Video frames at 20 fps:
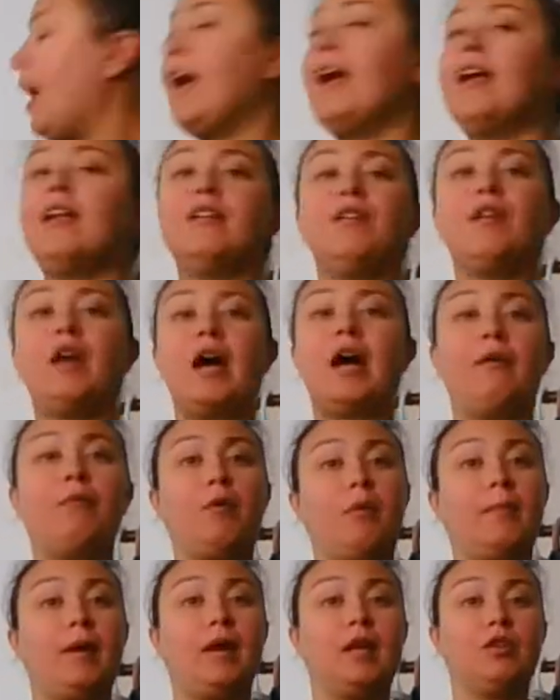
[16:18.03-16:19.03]
and I
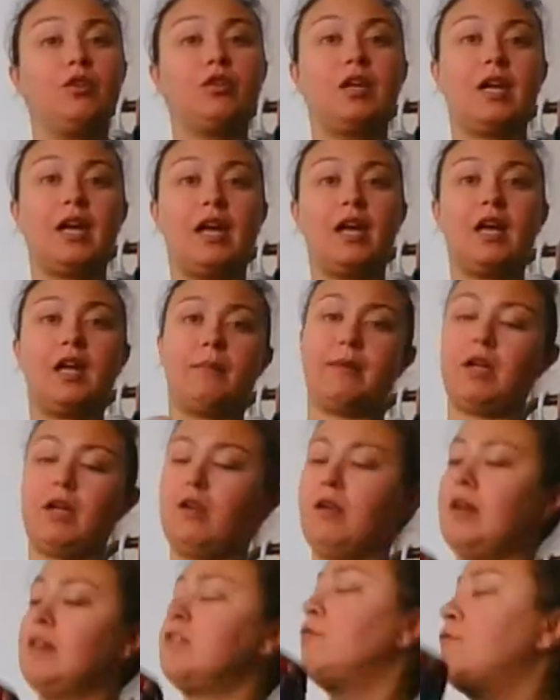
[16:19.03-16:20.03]
won't mind looking at it in my
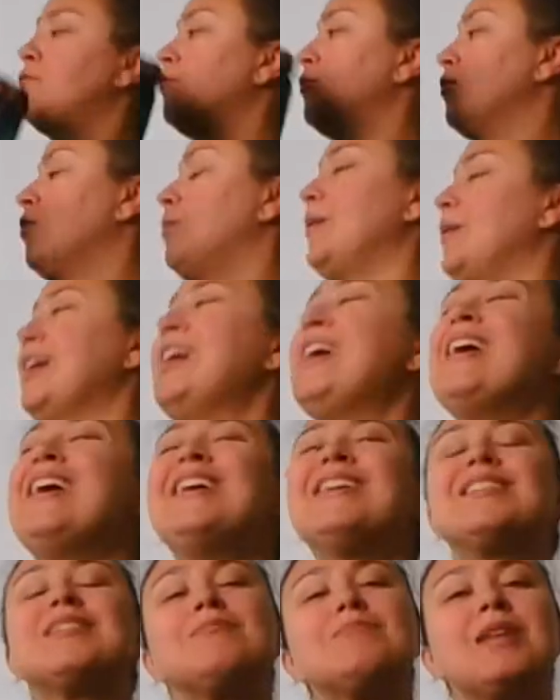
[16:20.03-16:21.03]
closet for a little bit.
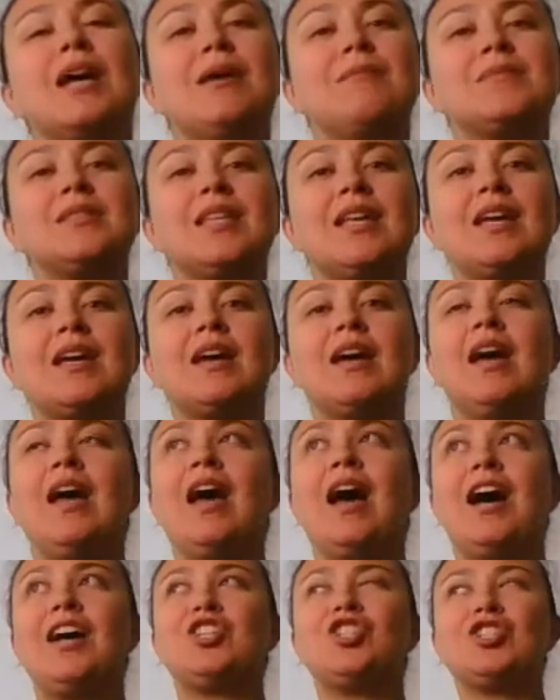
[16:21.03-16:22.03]
Sometimes like
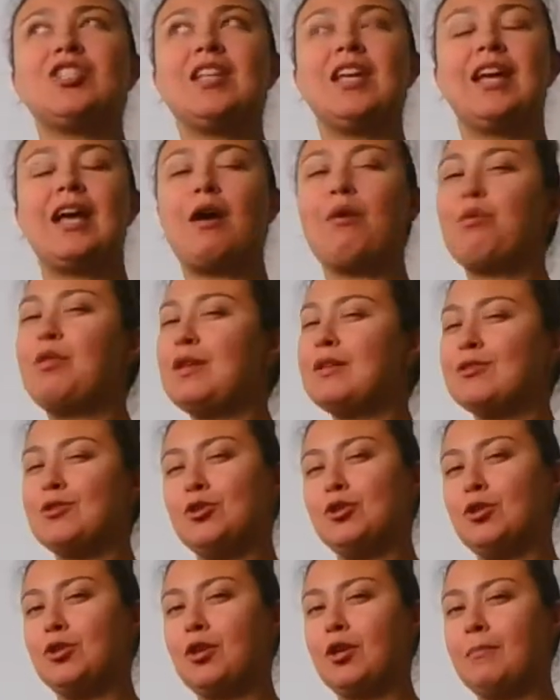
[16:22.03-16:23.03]
I just like how things
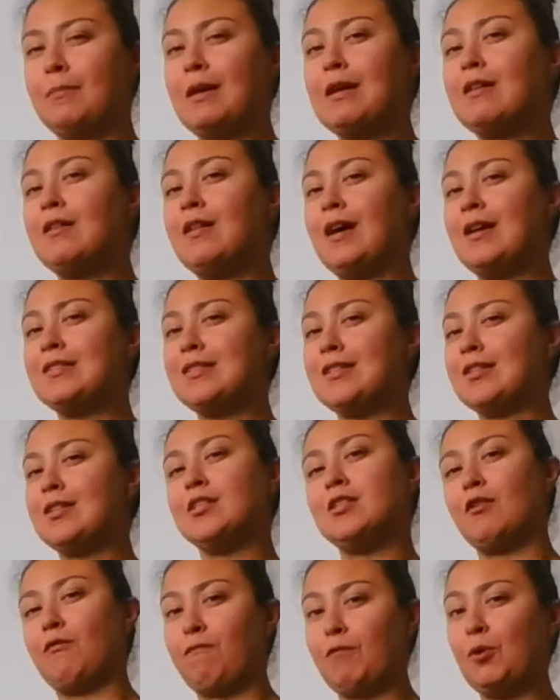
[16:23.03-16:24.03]
look in my closet because
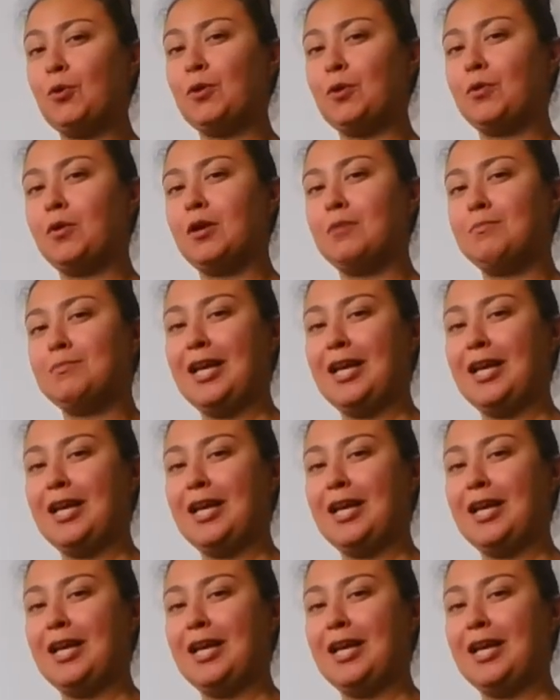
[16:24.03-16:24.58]
the photo comes